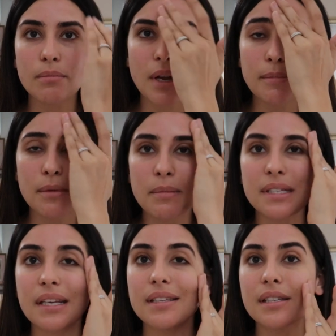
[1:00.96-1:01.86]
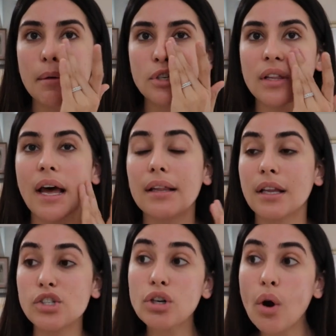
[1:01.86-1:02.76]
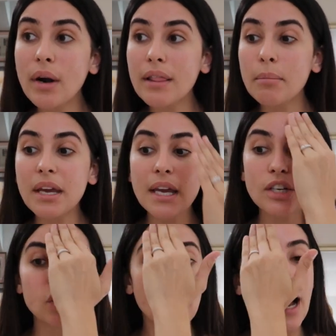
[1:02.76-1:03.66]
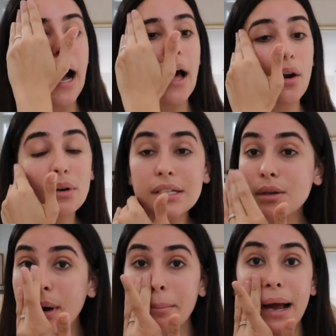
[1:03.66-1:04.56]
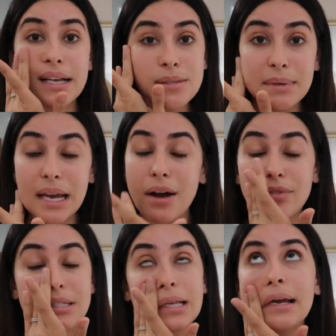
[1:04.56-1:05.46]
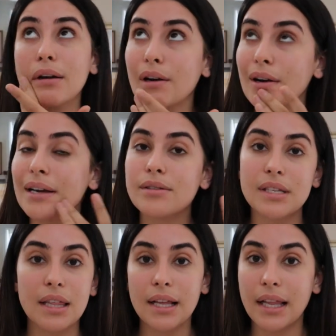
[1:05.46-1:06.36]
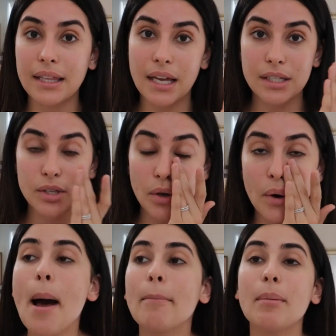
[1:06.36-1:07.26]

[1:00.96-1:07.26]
sometimes a misconception that unless you're going to the beach, I don't need to wear my SPF. It's like, girl, I used to think like that too.